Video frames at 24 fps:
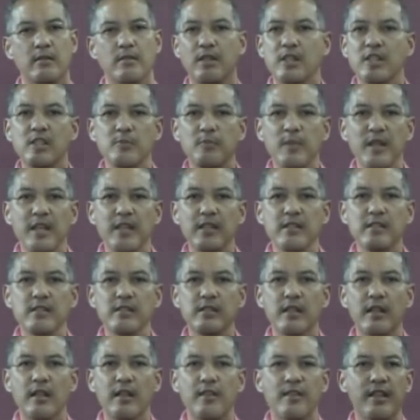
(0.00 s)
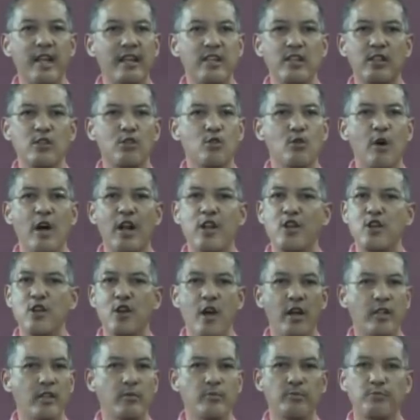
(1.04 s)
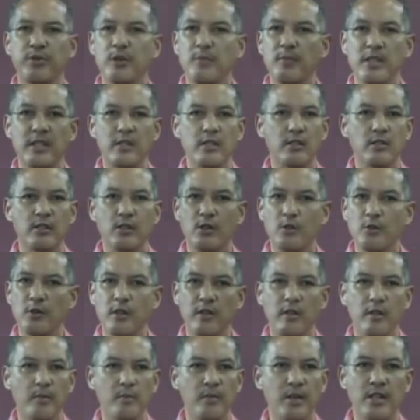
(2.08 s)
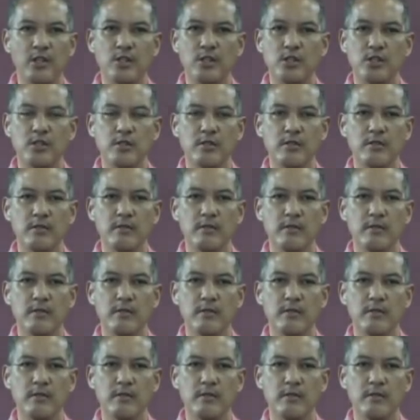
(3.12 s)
This means that you are not permitted to go to the beach,